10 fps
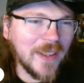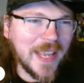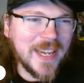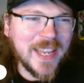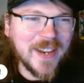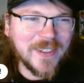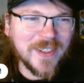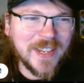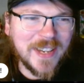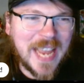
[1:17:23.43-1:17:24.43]
any
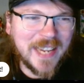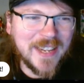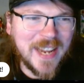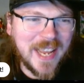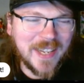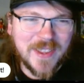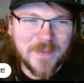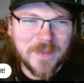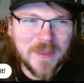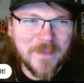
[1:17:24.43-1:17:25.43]
character that hadn't had
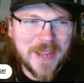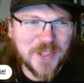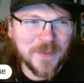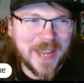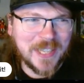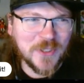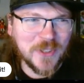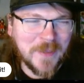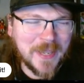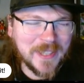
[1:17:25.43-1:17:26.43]
the major
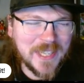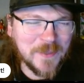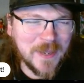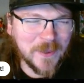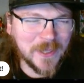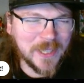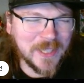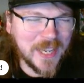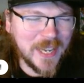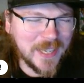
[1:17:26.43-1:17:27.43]
backstory, I'm like, these people are
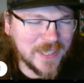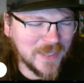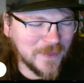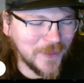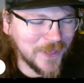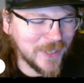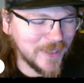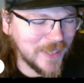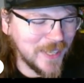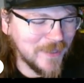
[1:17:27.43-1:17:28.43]
gonna die at some point,
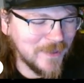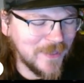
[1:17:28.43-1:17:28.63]
aren't they?